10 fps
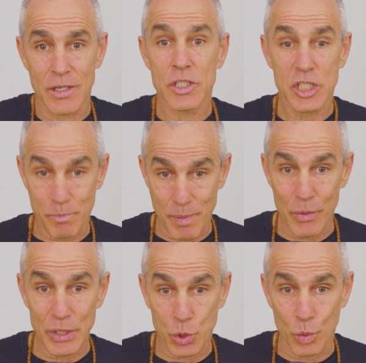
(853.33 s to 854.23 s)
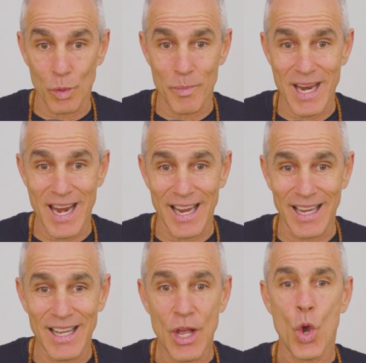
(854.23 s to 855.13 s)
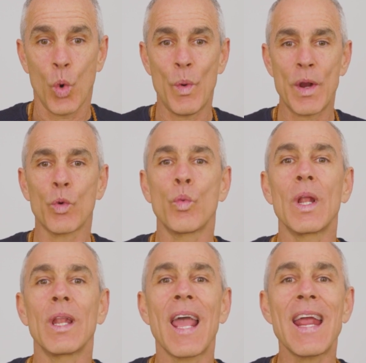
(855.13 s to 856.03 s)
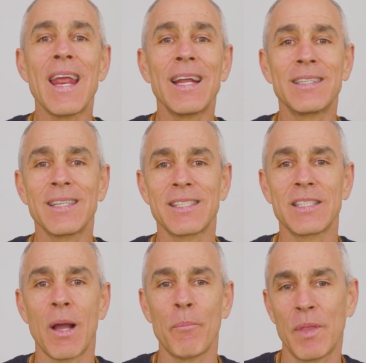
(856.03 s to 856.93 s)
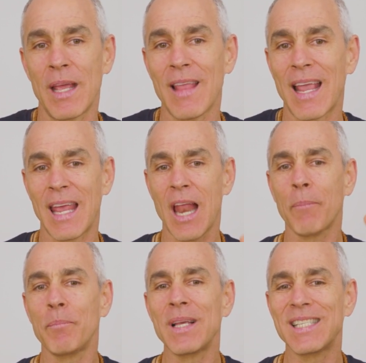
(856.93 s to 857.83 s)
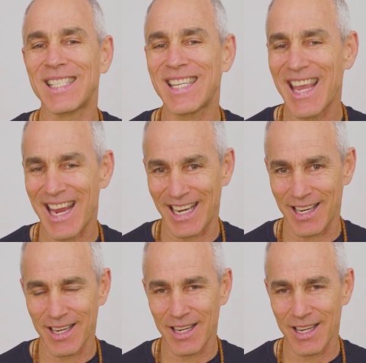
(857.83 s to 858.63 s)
spiritual meaning we're relating to something that cannot be seen,